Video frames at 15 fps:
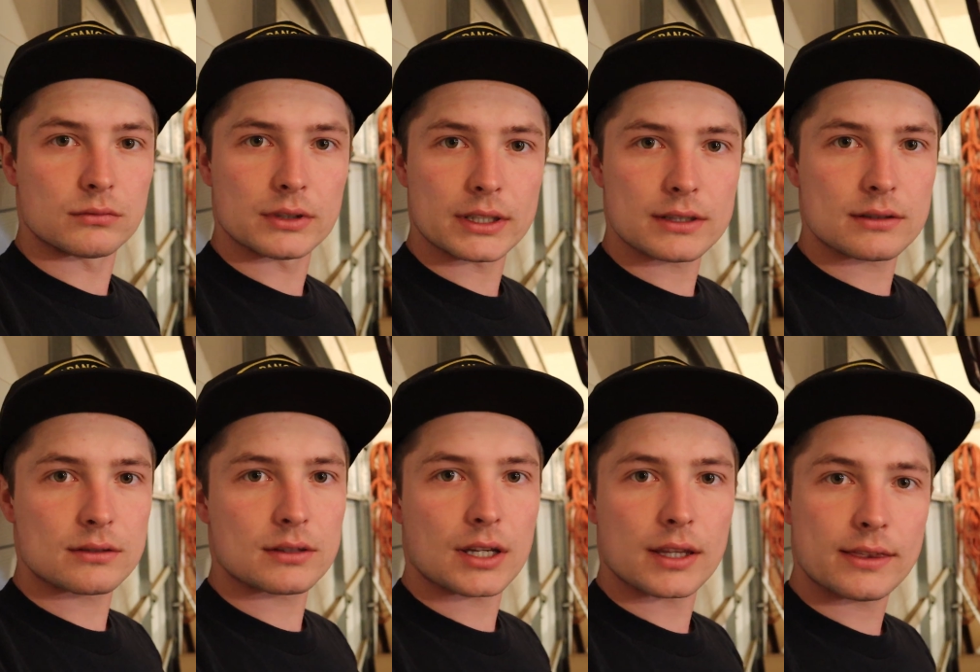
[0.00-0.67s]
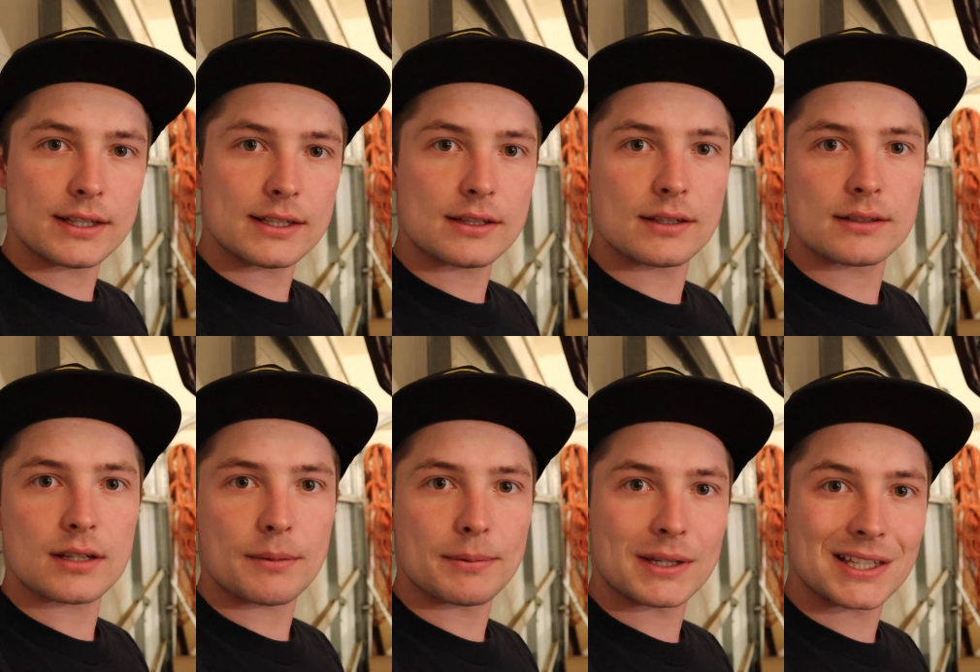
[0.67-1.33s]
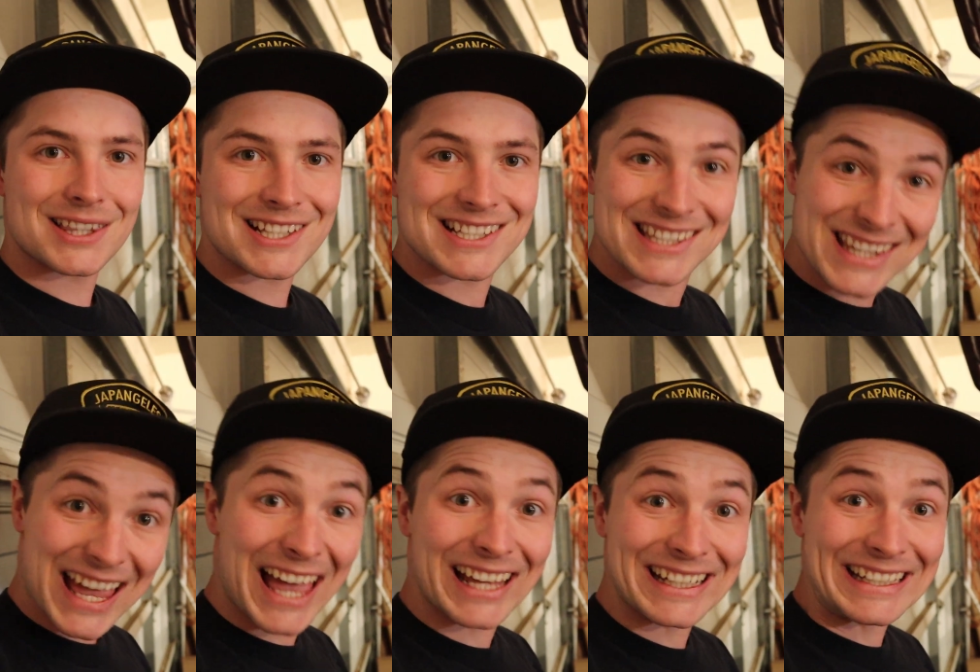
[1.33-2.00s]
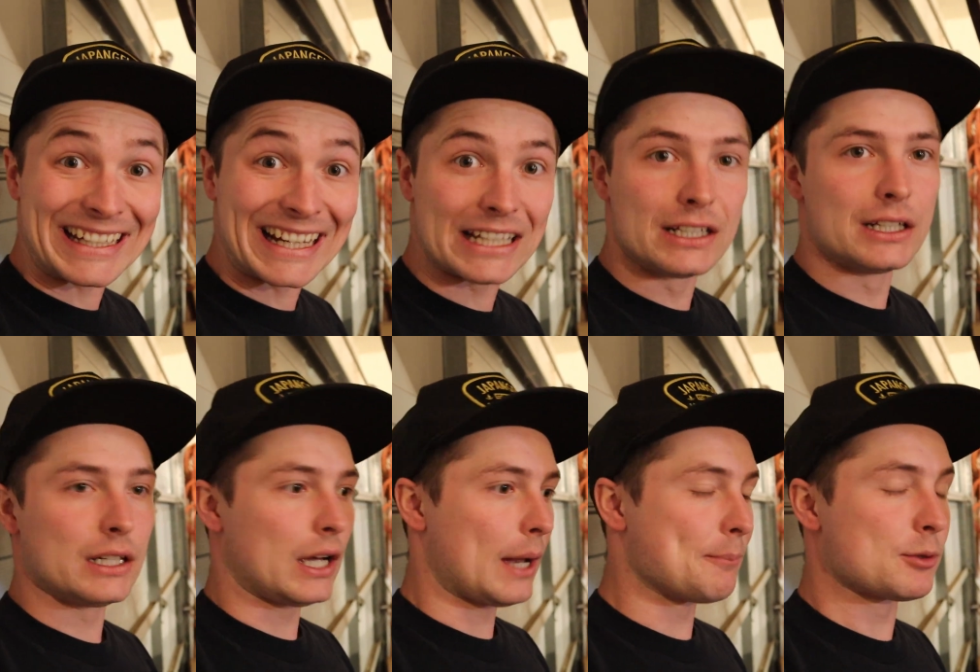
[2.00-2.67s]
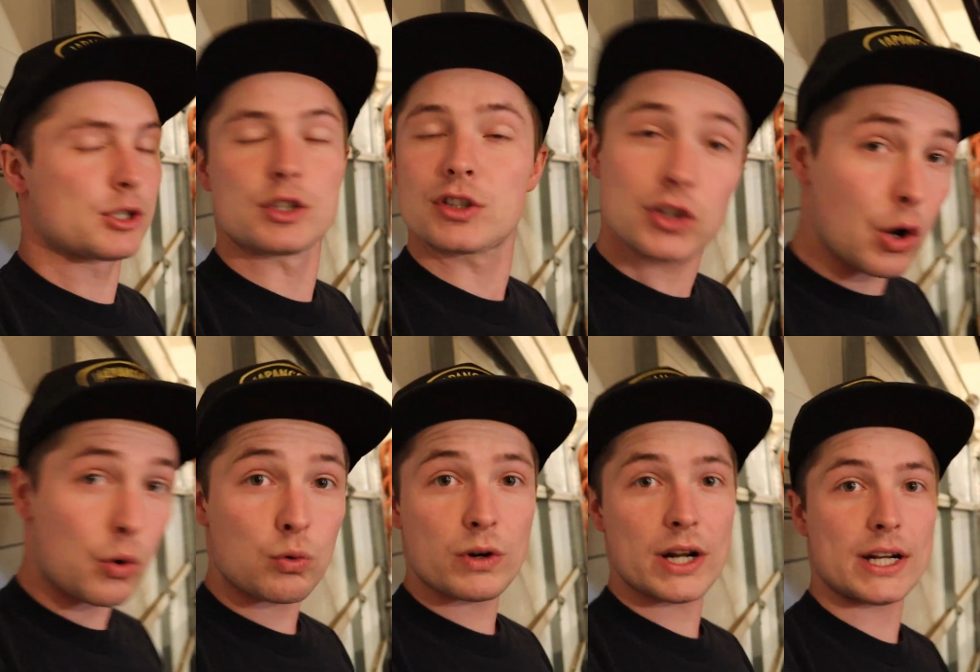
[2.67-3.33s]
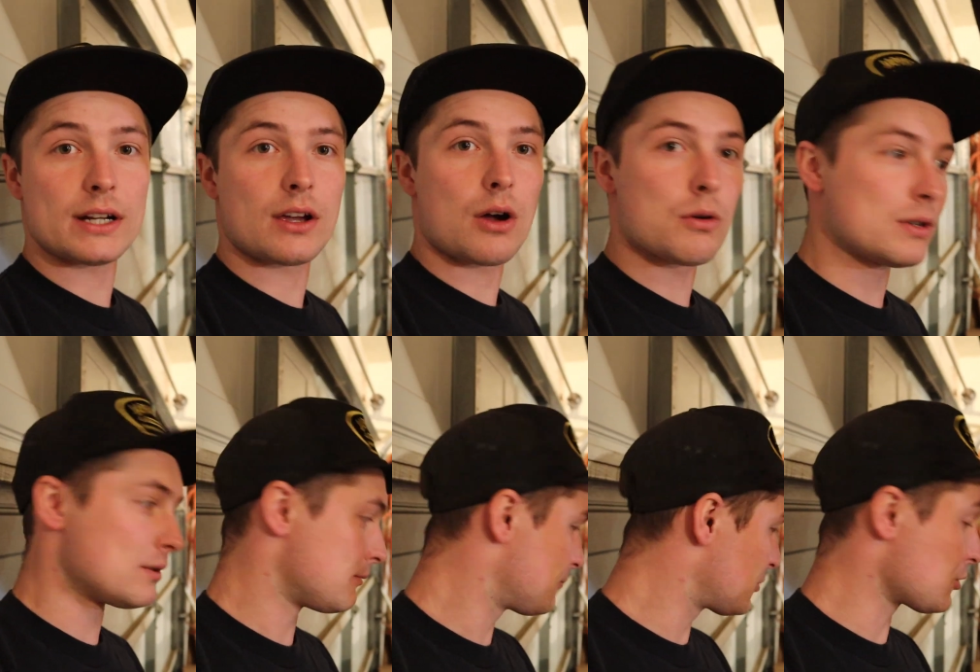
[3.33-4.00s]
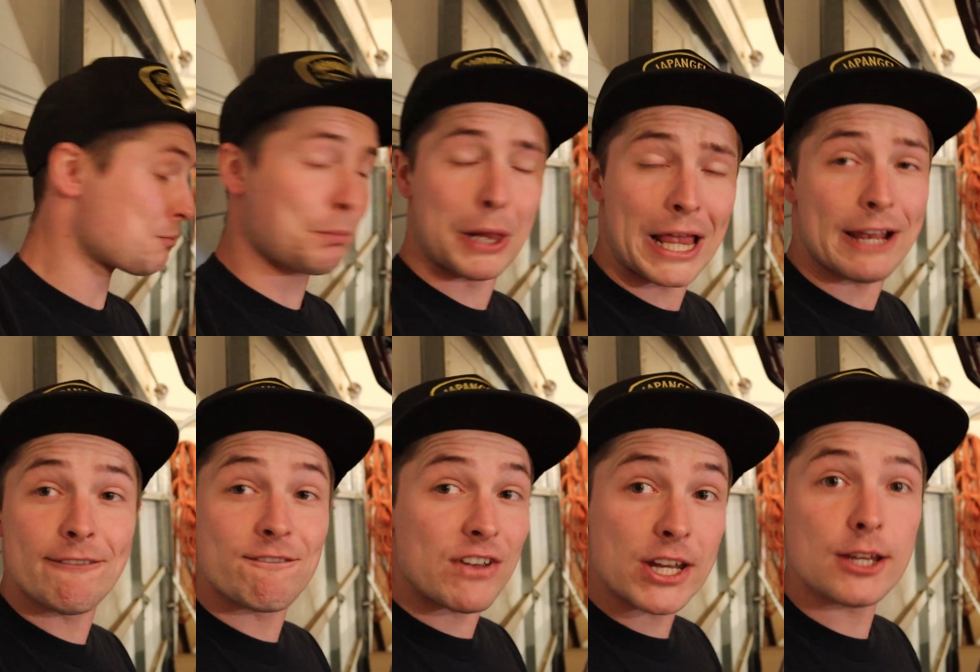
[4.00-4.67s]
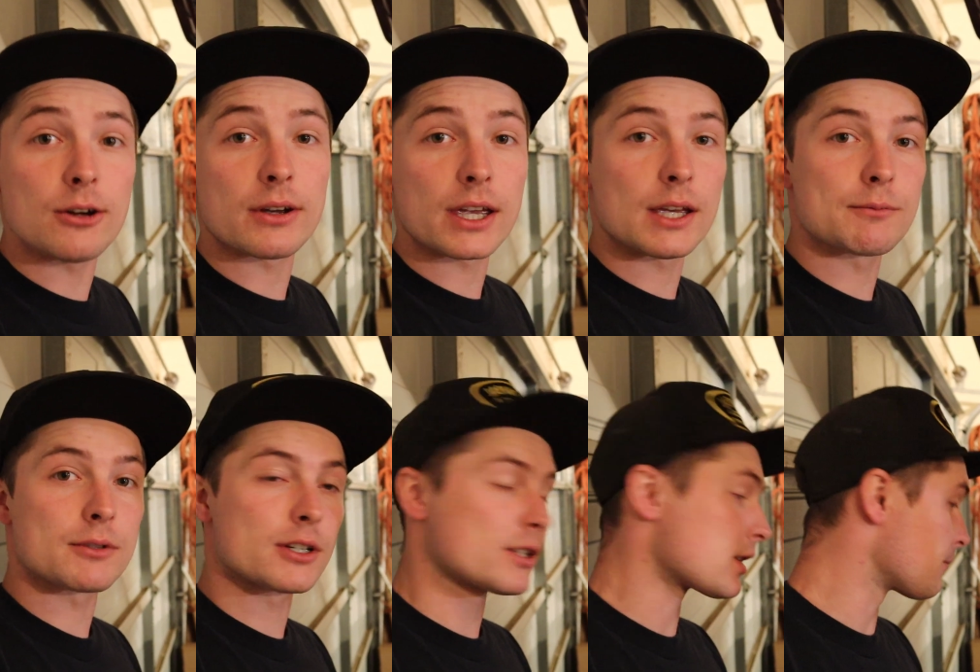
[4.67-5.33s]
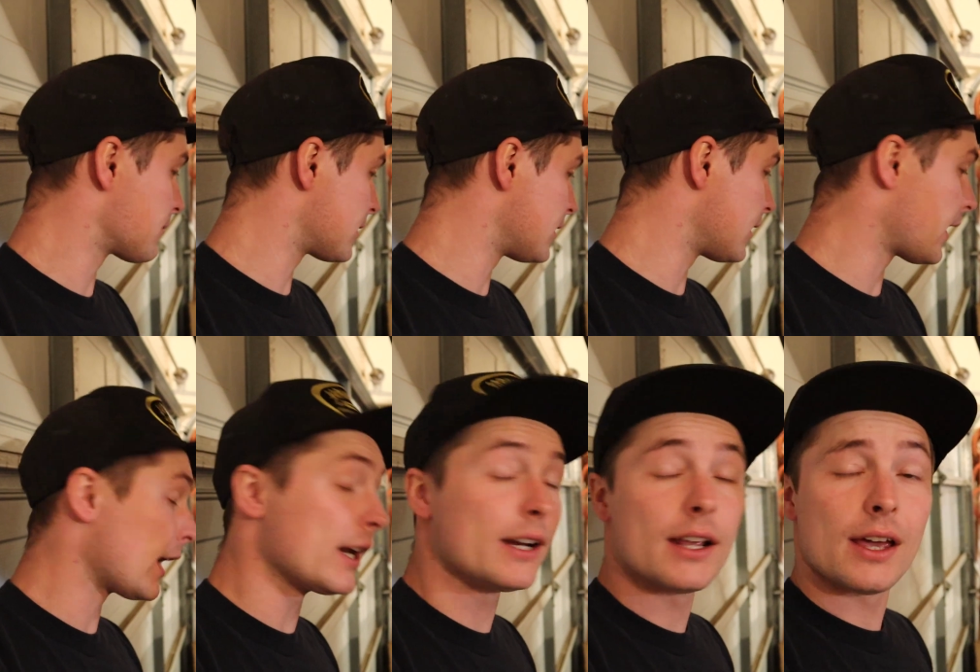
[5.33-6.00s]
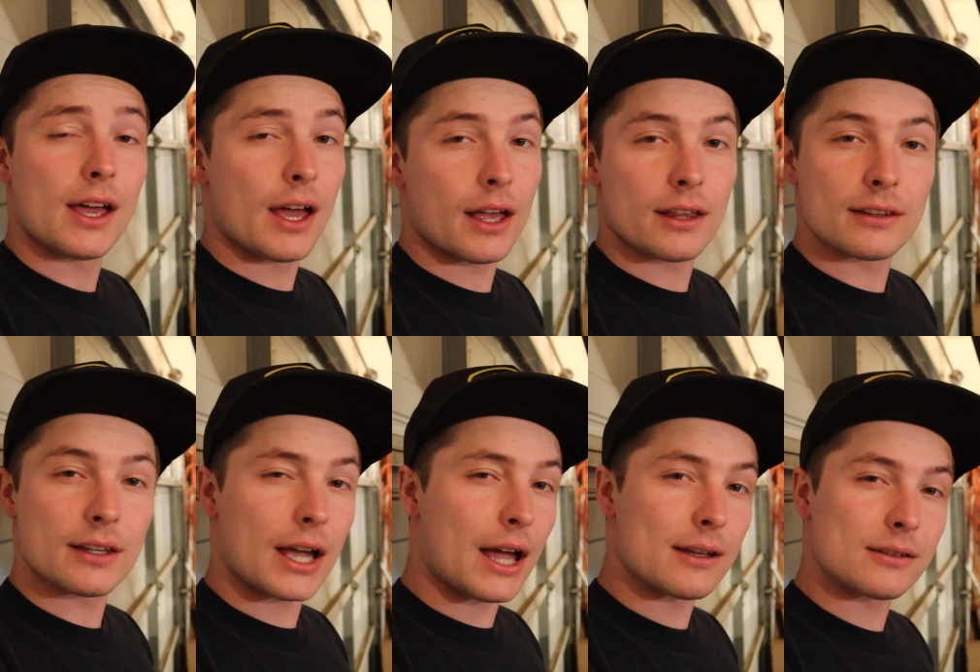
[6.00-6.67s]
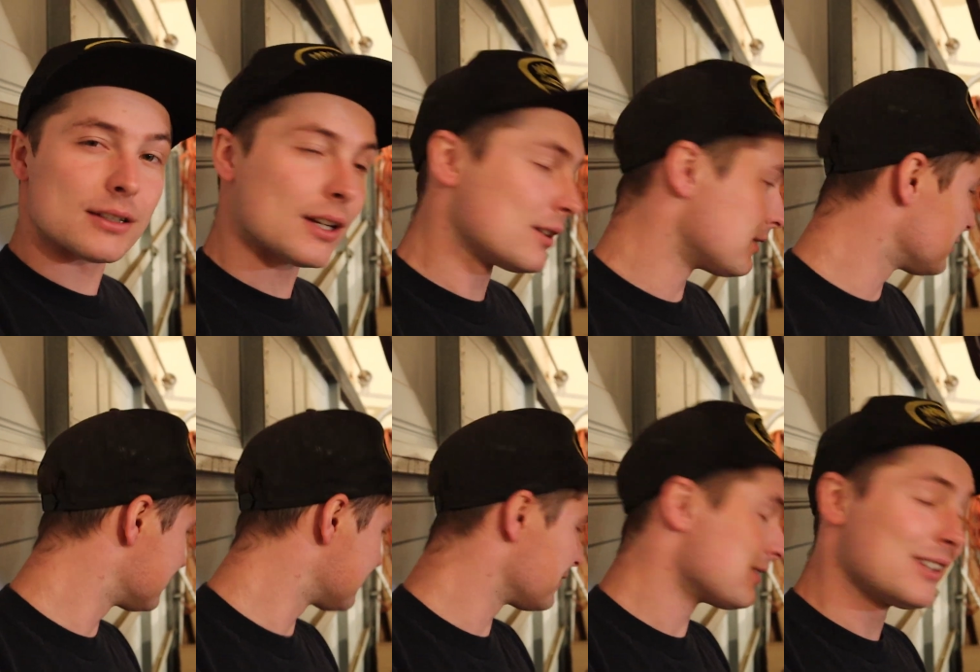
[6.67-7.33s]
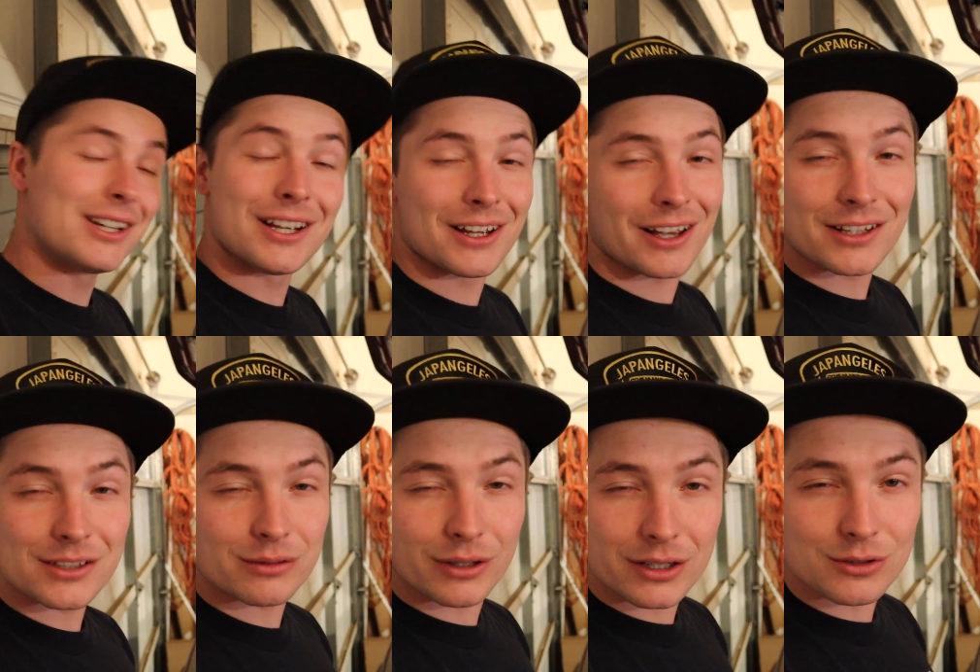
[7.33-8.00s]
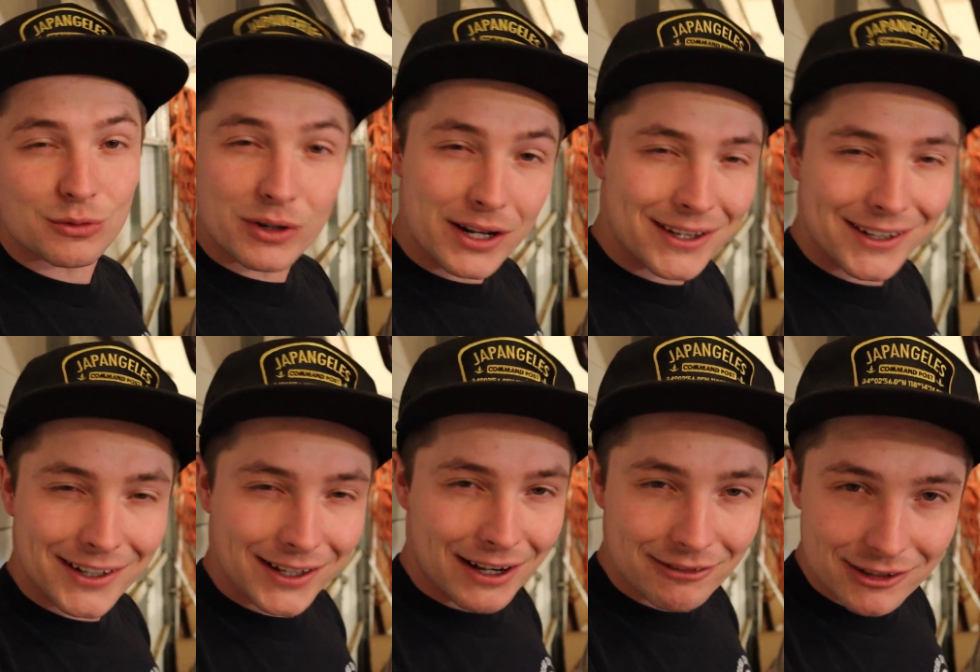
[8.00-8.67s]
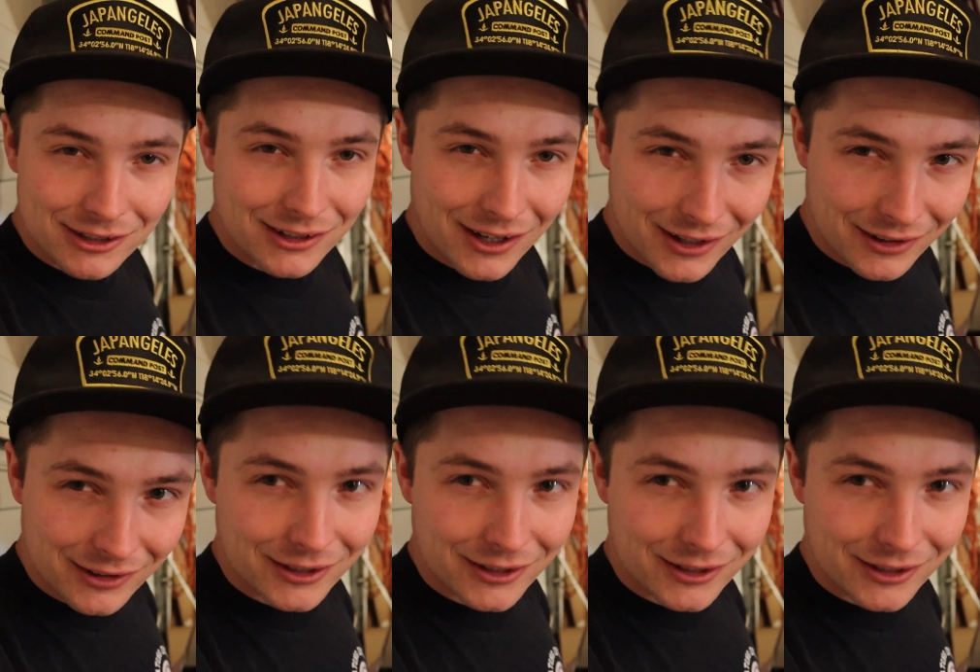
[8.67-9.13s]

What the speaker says: let's cut these things up and get this done. I'm so ready to go and just play video games or something tonight. I swear, it's one headache after